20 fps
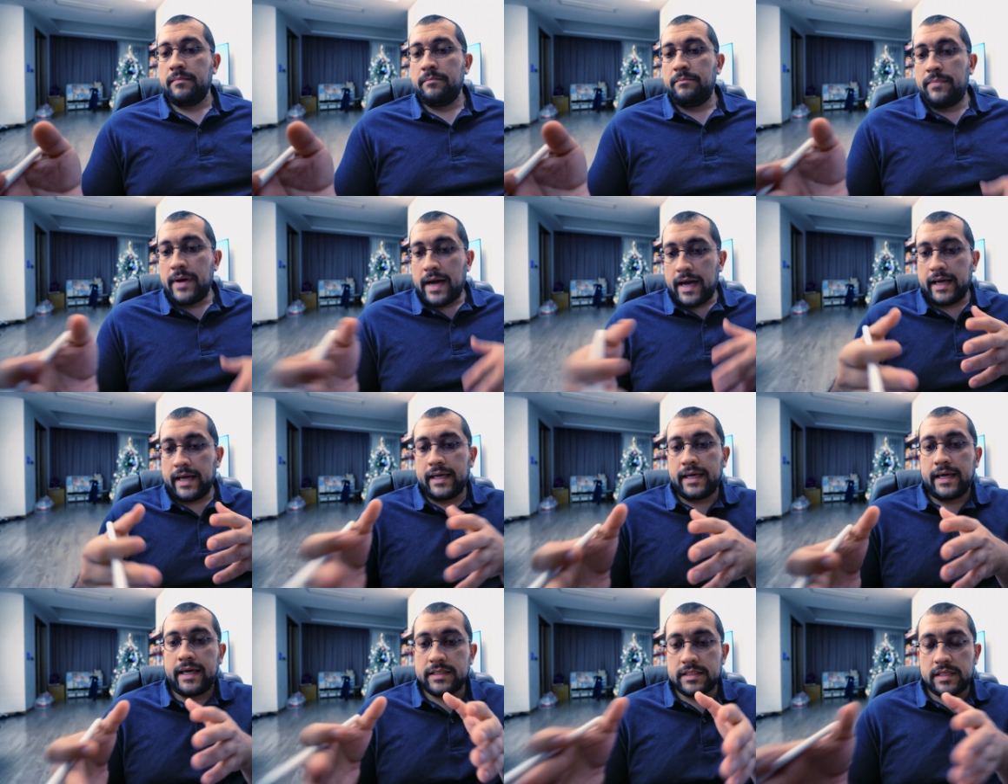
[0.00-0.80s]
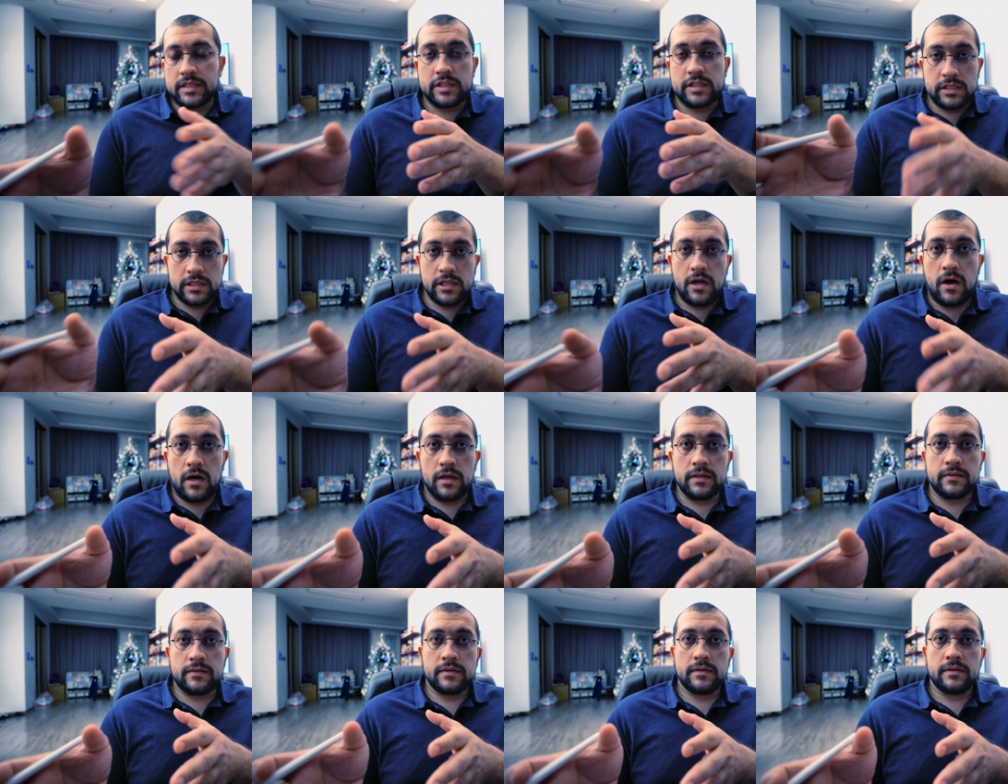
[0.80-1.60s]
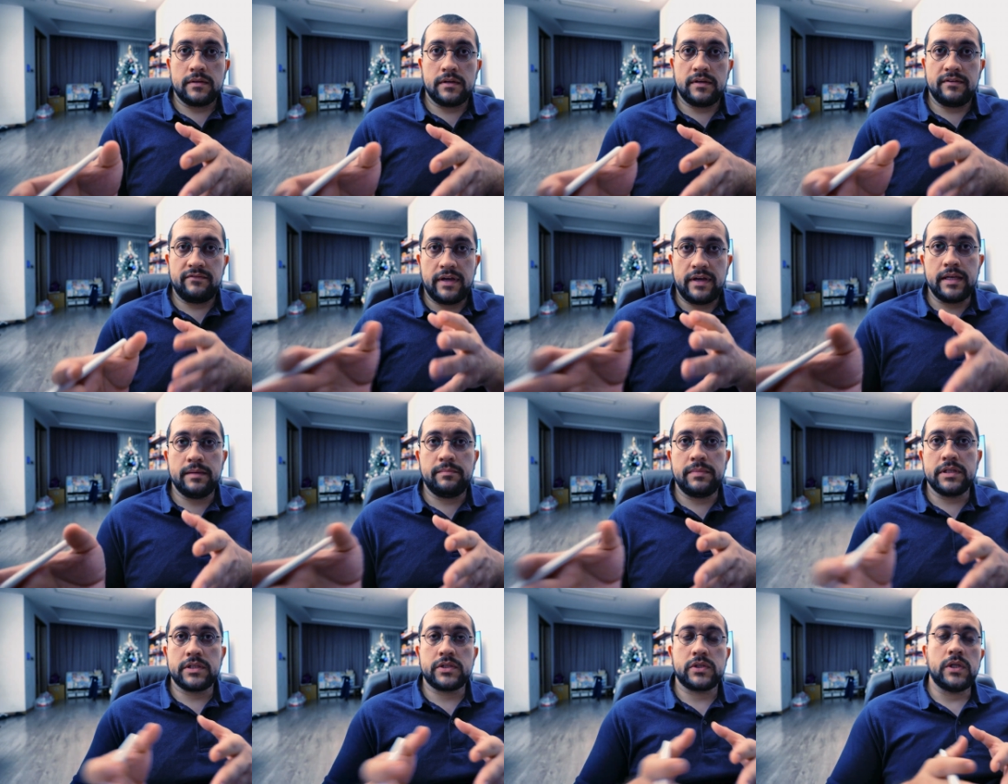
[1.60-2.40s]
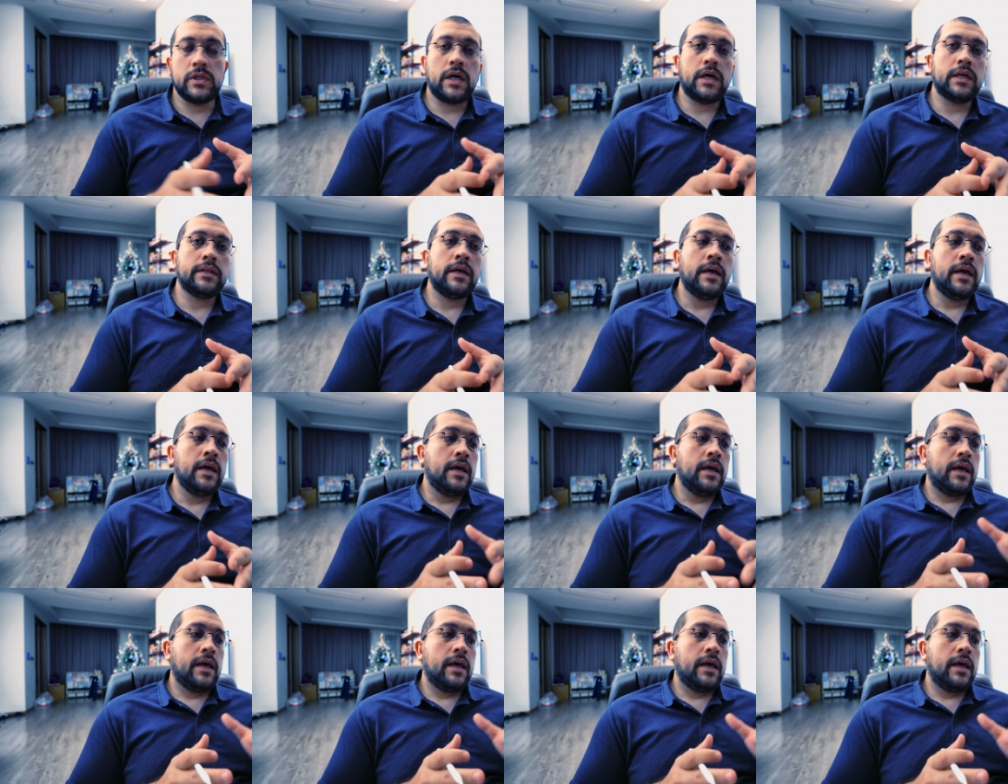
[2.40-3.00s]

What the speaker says: bank has a slot, available slot,